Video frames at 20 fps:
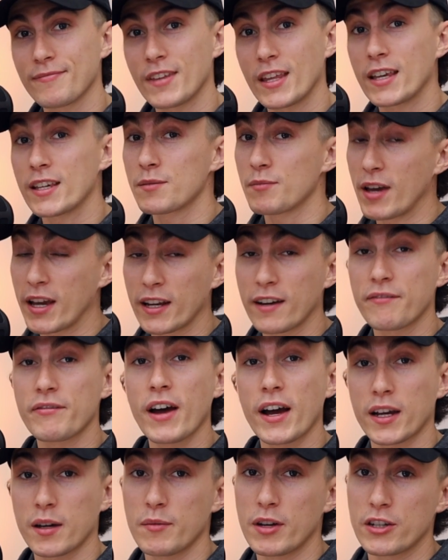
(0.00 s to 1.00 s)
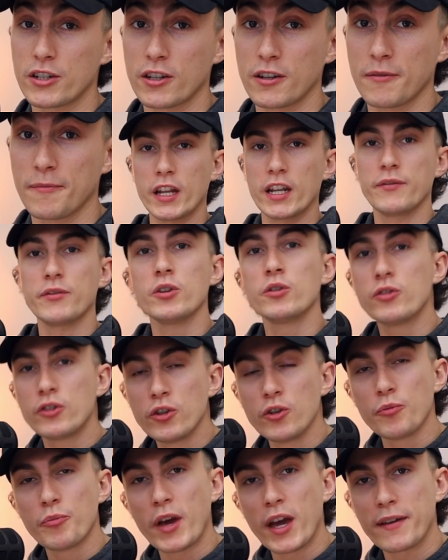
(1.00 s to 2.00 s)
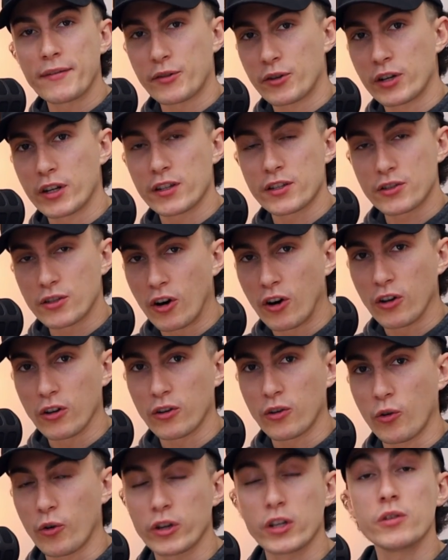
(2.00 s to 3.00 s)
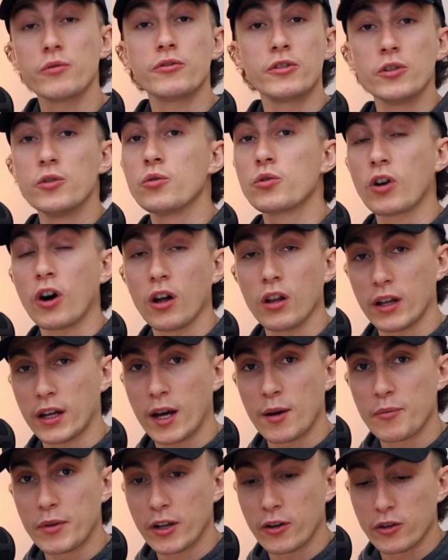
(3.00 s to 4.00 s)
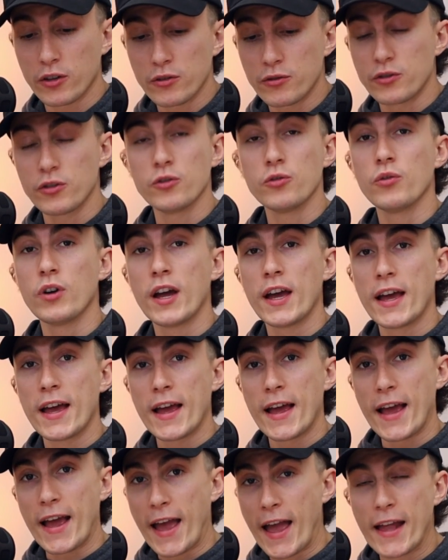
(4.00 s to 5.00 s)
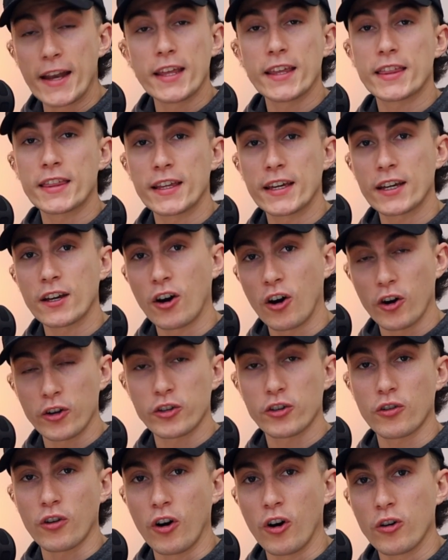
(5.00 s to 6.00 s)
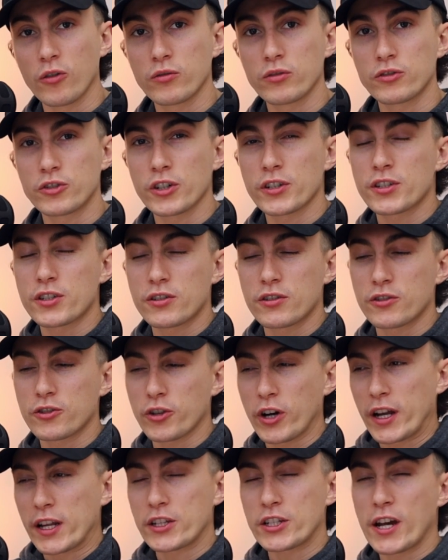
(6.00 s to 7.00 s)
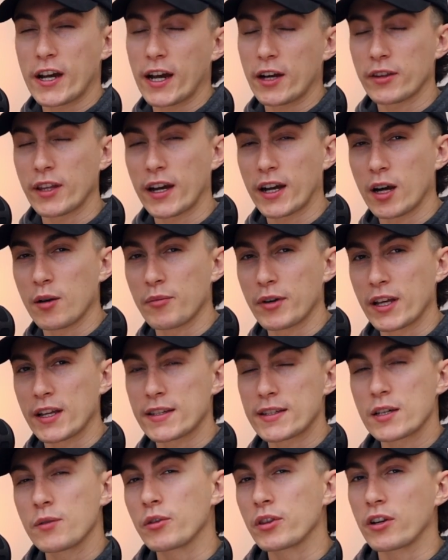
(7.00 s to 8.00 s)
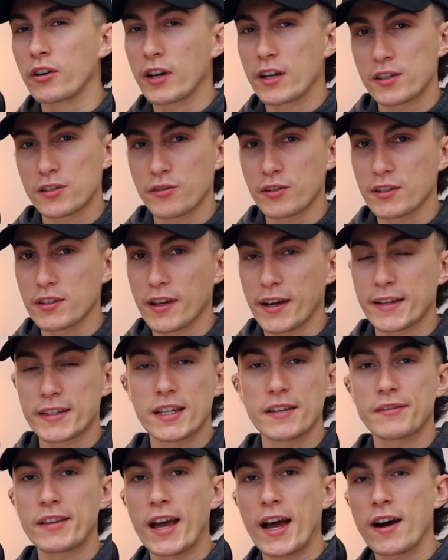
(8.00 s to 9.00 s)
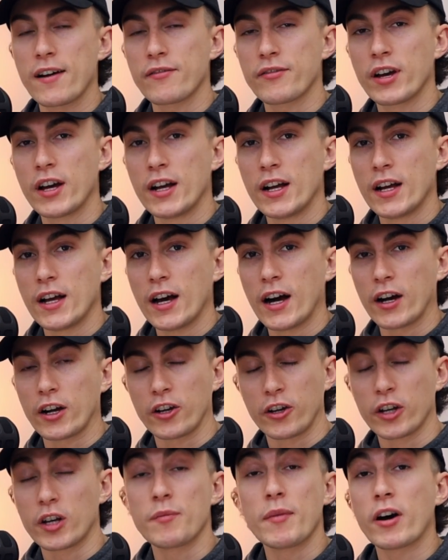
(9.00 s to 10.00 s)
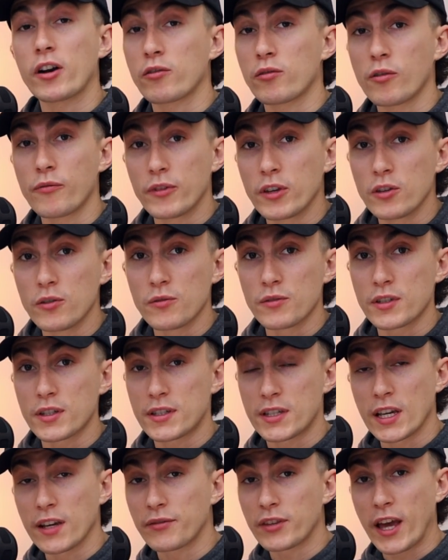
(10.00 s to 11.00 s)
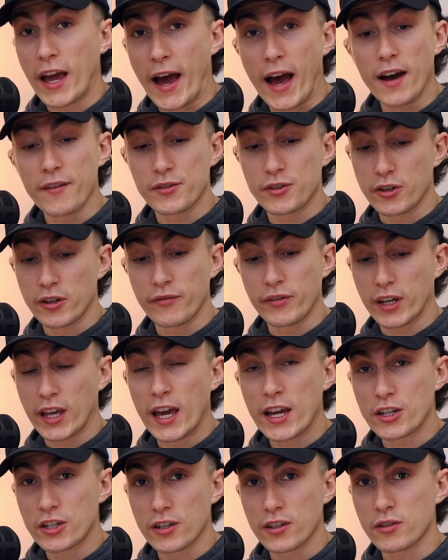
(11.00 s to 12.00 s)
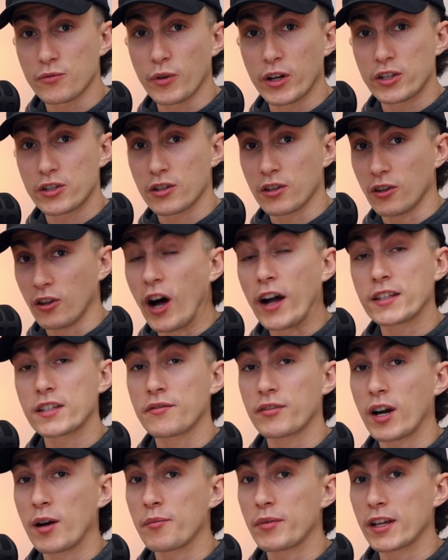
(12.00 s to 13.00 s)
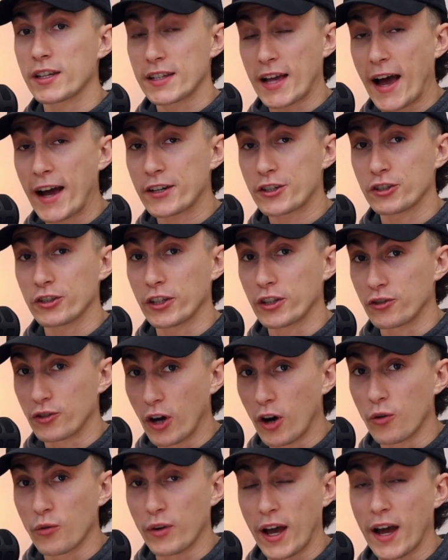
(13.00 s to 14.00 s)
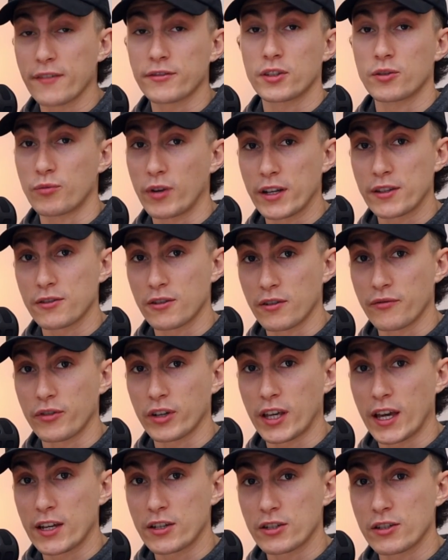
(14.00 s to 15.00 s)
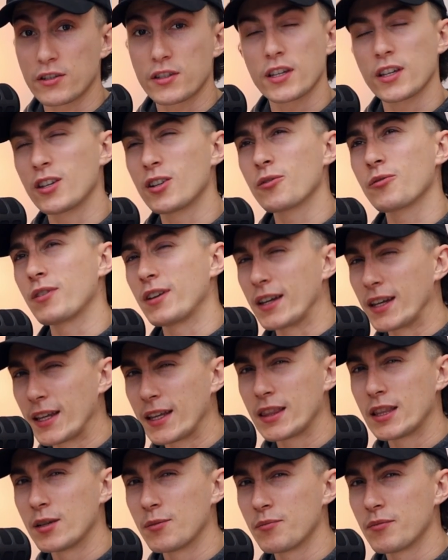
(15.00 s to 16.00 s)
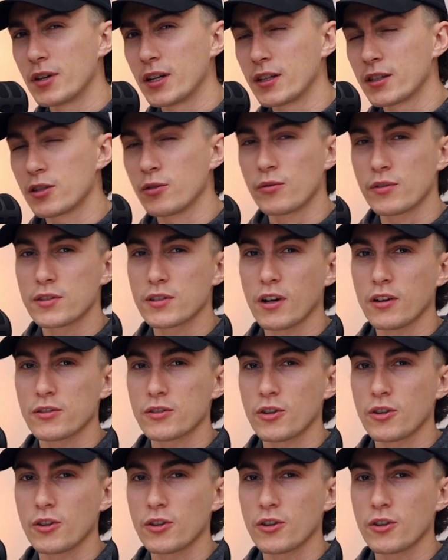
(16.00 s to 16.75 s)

he's making a fat commission. And if you do pay for an installer, or you do call a company, or you do anything on your own, just try to check out that company and see what their history is like. See if they have a good amount of reviews. See if they have certifications, which lots of companies actually don't have the right certifications. You don't need them to install